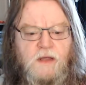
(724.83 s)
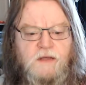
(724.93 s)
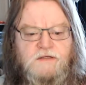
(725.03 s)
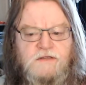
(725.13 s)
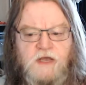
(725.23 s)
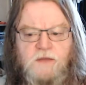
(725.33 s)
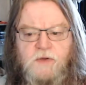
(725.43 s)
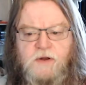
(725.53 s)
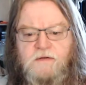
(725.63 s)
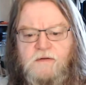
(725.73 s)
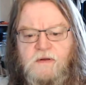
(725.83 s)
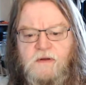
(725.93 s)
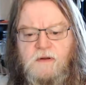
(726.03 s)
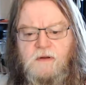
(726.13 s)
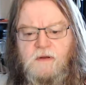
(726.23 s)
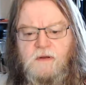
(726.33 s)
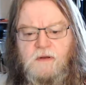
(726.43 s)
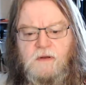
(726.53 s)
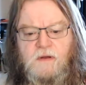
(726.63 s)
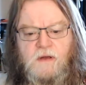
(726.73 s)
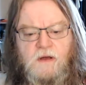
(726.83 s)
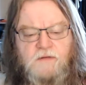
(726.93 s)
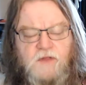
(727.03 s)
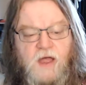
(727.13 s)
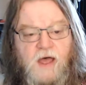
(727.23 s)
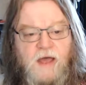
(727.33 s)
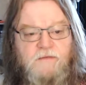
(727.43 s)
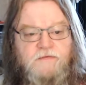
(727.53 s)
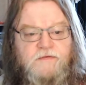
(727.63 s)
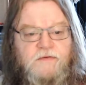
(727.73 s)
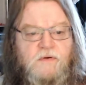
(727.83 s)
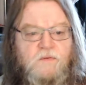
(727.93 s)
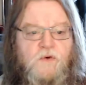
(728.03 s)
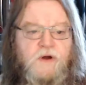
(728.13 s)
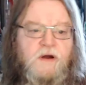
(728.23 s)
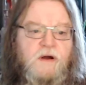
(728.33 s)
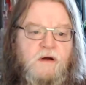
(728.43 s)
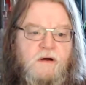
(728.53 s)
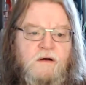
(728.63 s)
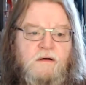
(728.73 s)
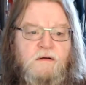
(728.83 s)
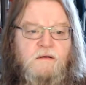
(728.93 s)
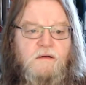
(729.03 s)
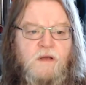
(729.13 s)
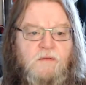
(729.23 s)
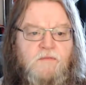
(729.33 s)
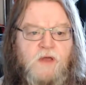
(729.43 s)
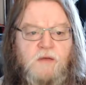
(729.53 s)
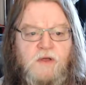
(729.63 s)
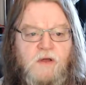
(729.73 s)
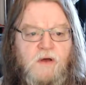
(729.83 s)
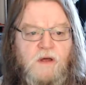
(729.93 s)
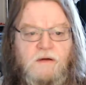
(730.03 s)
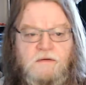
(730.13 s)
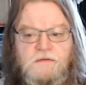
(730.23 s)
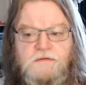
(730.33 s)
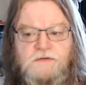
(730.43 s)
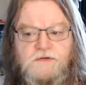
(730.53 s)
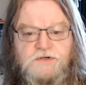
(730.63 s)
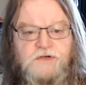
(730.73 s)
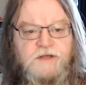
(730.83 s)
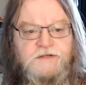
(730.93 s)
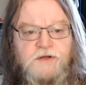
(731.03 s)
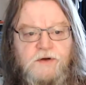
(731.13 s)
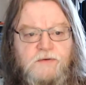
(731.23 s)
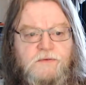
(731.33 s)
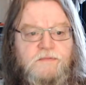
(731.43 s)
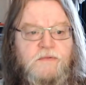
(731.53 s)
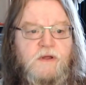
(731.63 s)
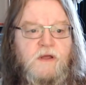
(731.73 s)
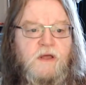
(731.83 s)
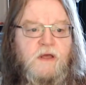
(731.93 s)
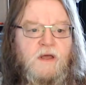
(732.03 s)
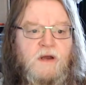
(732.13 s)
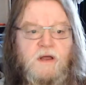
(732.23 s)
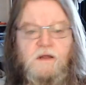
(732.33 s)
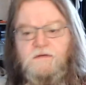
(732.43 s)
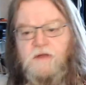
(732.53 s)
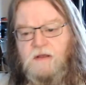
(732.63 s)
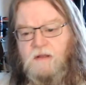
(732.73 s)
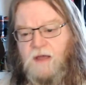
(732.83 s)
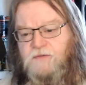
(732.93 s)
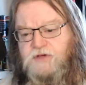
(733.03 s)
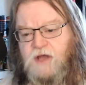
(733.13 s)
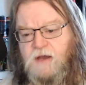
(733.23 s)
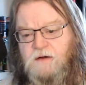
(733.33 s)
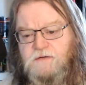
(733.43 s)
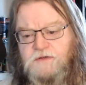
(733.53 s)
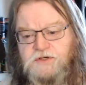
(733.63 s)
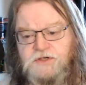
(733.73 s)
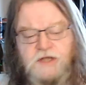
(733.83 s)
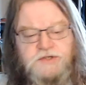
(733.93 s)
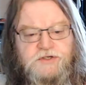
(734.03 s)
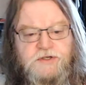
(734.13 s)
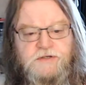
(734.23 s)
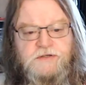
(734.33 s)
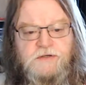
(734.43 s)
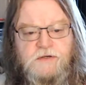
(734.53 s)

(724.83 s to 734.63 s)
segment of lives where I'm coming on to Chase Tone and I'll take live chat suggestions